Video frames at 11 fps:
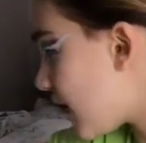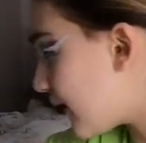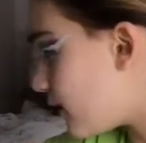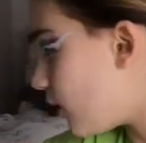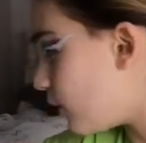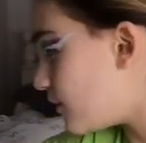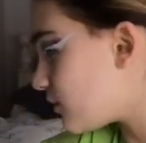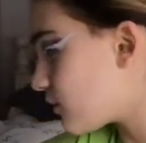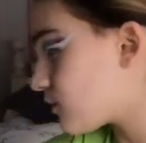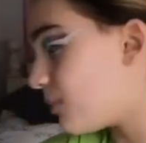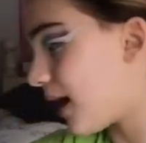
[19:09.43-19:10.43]
I know this
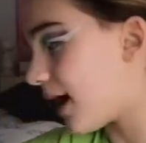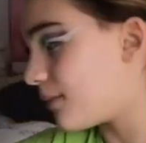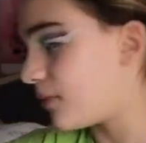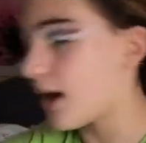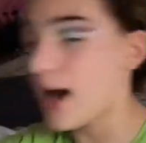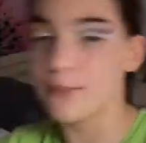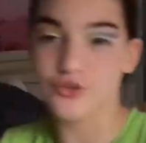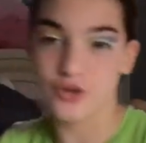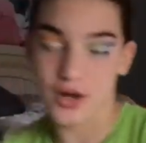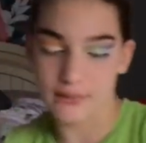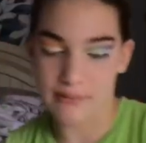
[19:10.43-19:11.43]
looks bad, but I'm
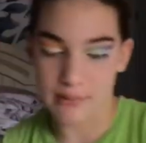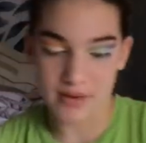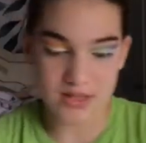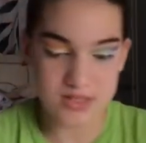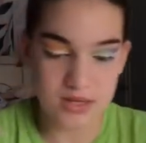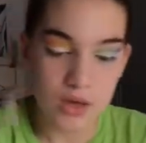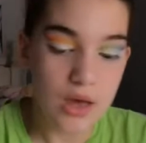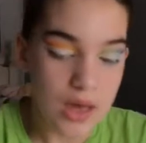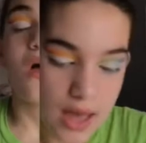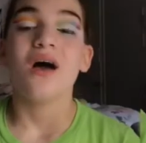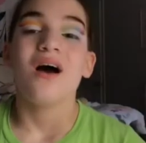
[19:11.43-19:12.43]
trying my best.
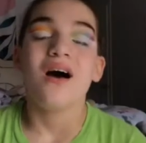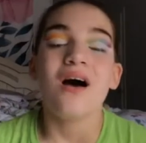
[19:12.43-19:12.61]
And